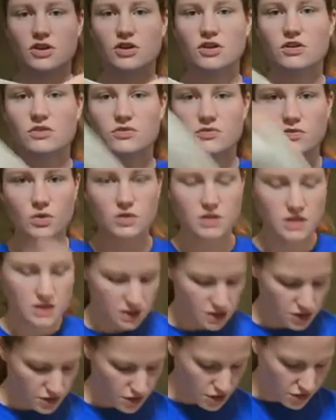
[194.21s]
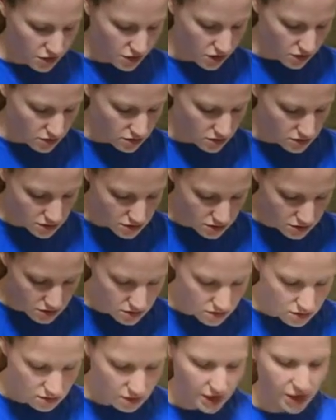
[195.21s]
you're gonna fold it into thirds,
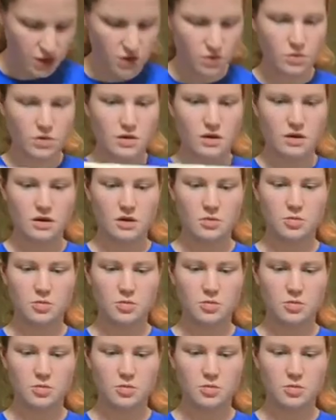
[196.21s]
like you would a